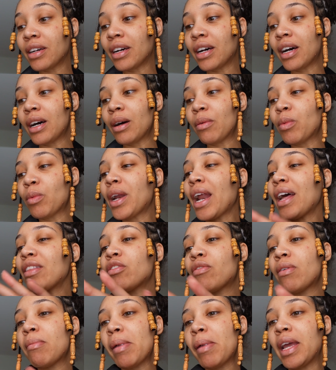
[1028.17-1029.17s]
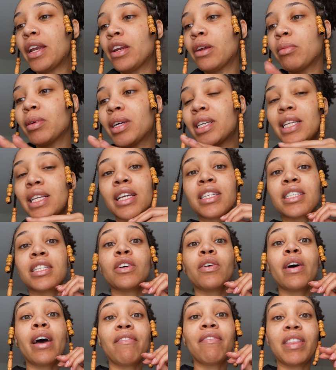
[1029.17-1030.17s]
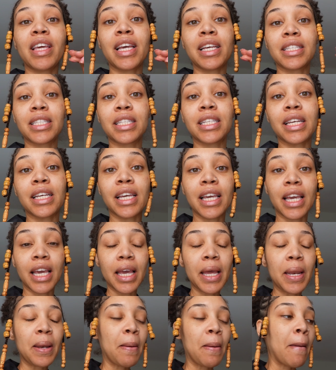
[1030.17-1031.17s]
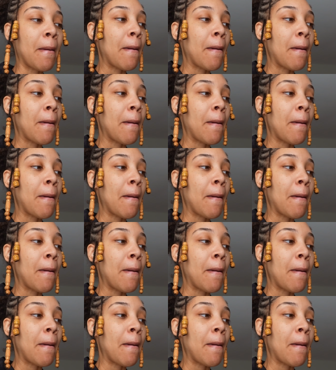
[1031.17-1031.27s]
Well, not the remainder because I still have things to get,